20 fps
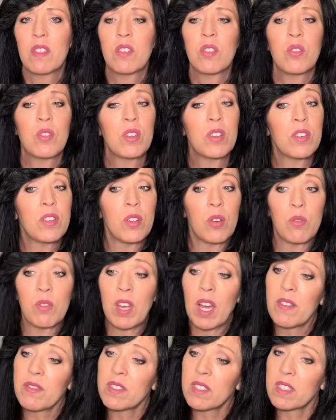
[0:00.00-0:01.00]
You don't
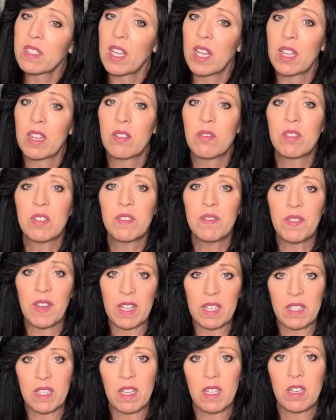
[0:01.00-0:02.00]
have to stand there and
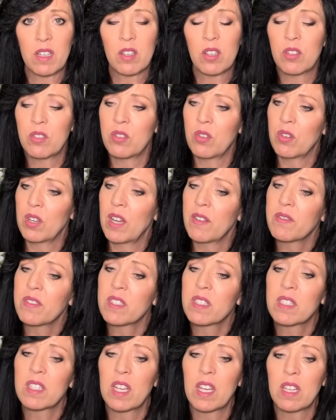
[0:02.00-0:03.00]
defend it. You don't have to
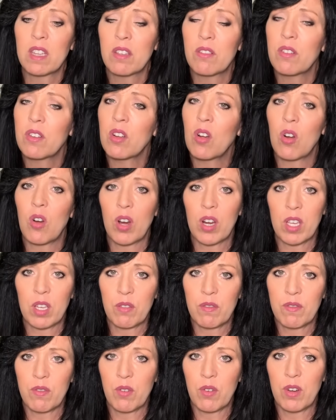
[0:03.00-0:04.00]
stand there and argue
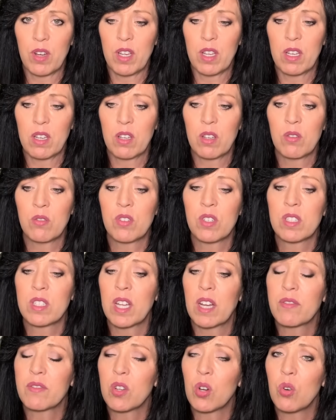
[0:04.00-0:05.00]
for it. You just
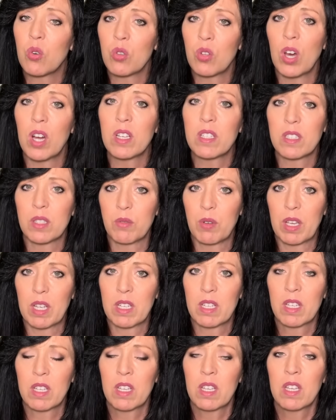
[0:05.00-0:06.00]
have to hold on to it,
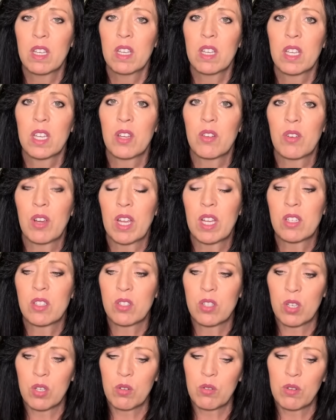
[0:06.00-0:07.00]
you're right?
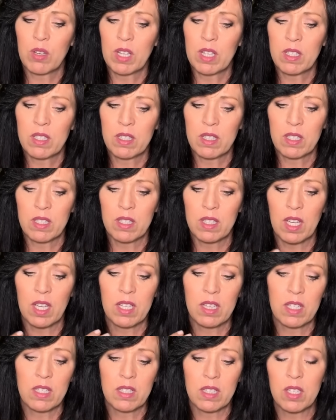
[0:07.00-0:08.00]
So it's this
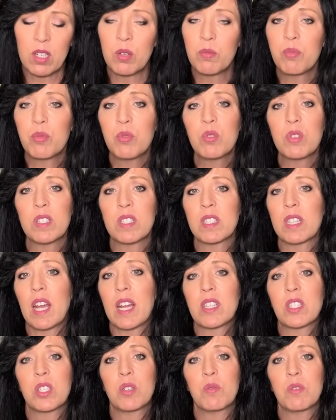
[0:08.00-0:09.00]
like this little Buddha
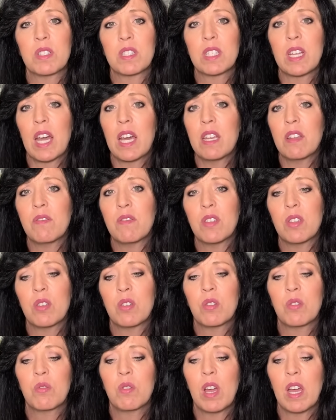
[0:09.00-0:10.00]
statue inside of
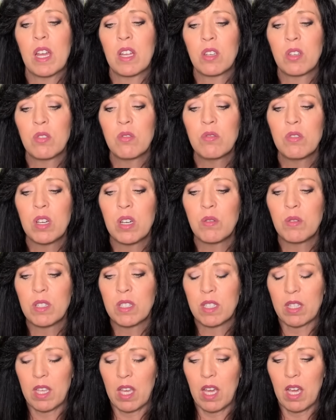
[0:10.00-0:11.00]
you and you know
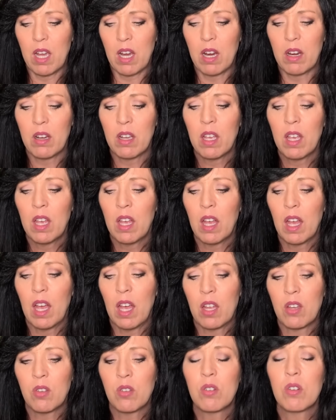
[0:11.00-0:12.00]
it's there
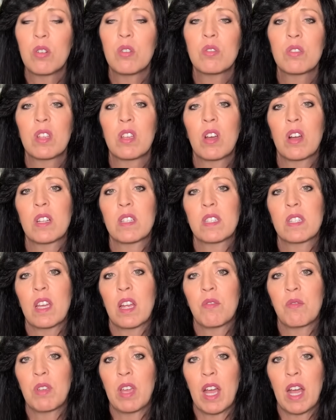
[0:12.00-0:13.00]
and you're holding on to
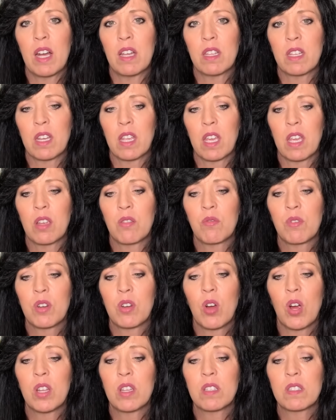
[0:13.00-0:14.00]
that reality
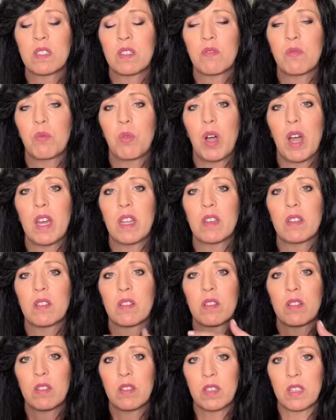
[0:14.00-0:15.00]
regardless of what
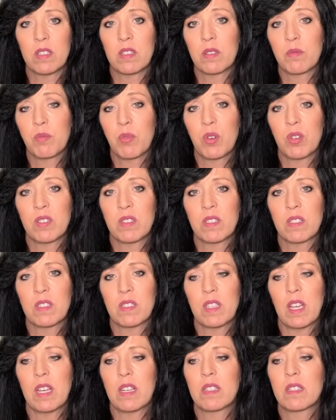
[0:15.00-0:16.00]
this person
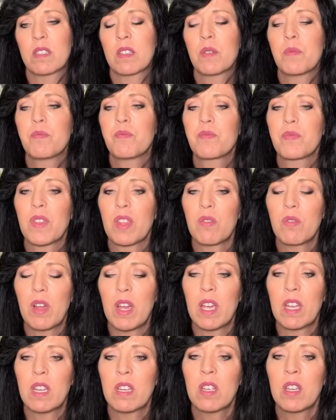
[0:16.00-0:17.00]
says,
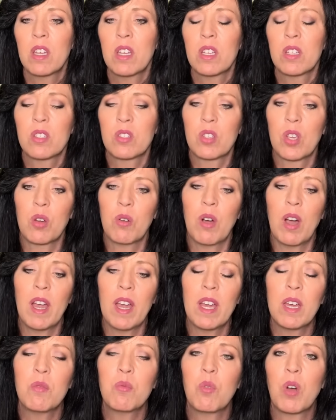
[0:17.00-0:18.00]
right? So I
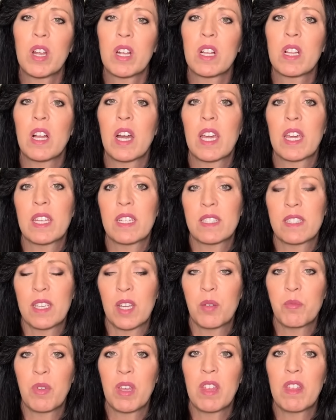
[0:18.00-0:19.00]
had one client
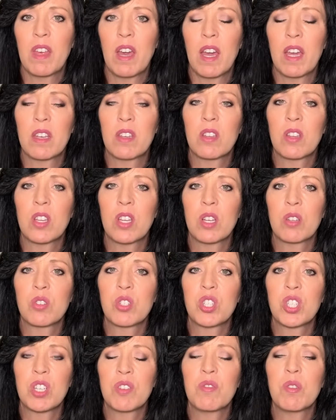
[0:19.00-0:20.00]
tell me that, you know,
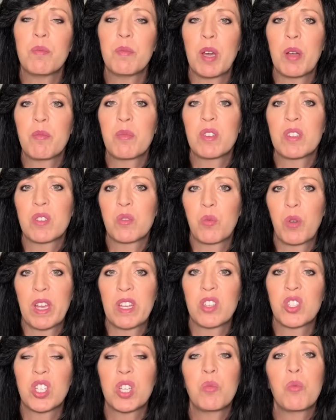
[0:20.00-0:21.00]
she remembers
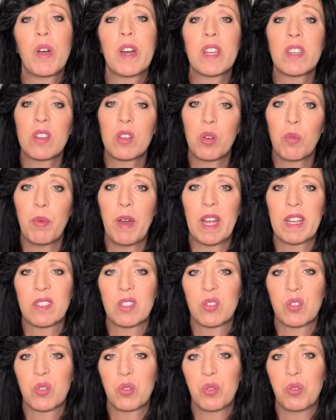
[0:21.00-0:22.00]
when she wanted to go back
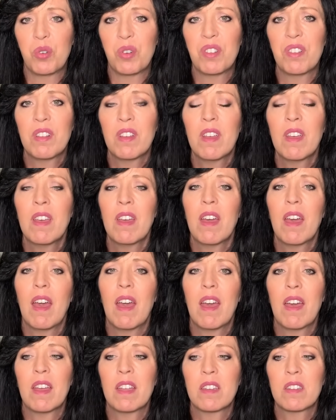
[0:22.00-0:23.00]
to school
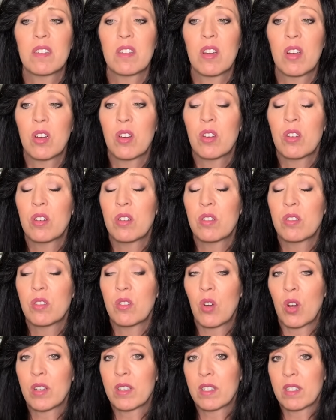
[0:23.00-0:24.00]
and her
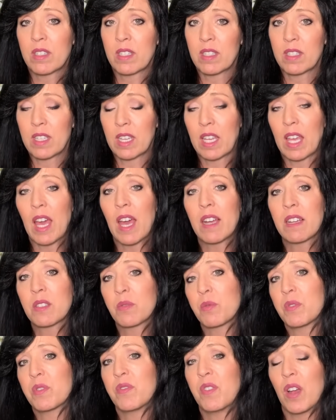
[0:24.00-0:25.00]
narcissistic ex
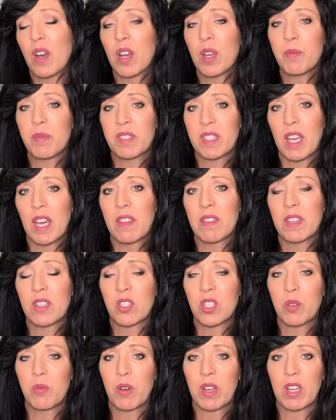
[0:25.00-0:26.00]
was very upset that
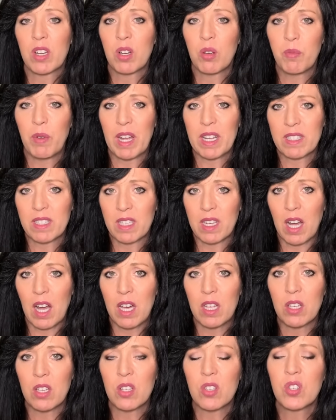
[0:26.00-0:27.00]
she wanted to go back to
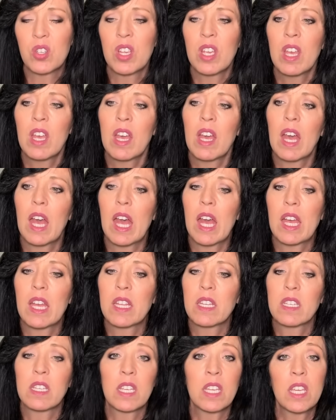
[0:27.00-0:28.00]
college.
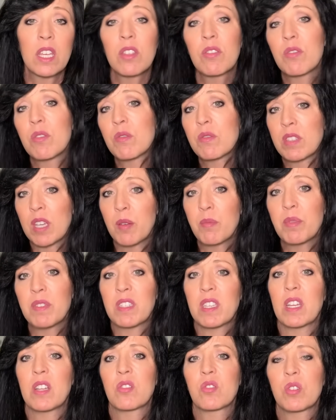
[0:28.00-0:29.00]
And he threw temper
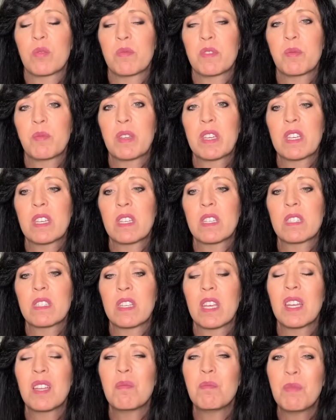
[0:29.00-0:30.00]
tantrums because
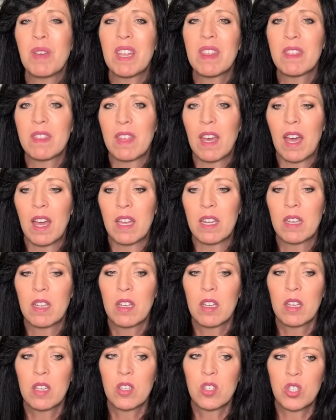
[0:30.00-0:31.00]
it meant that
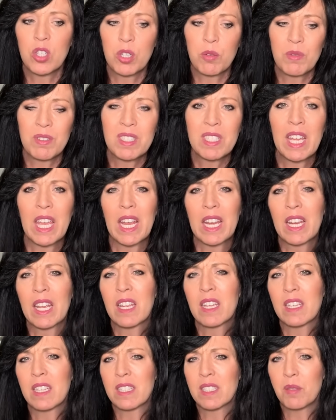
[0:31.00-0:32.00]
she was gaining
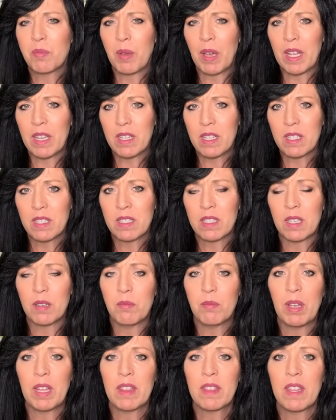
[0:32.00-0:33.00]
an independence. It
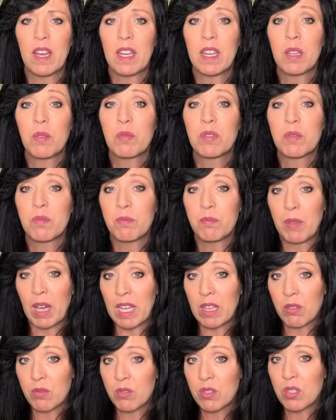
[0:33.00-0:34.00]
meant that he was
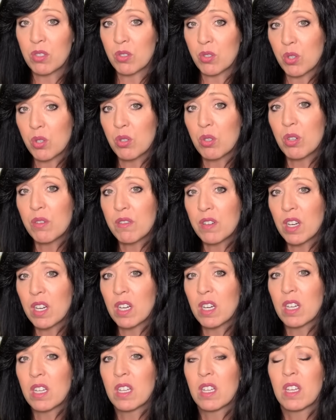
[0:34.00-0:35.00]
might lose control over
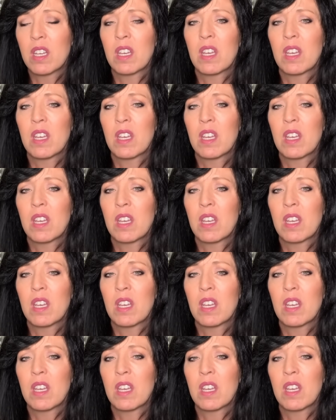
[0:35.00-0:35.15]
her.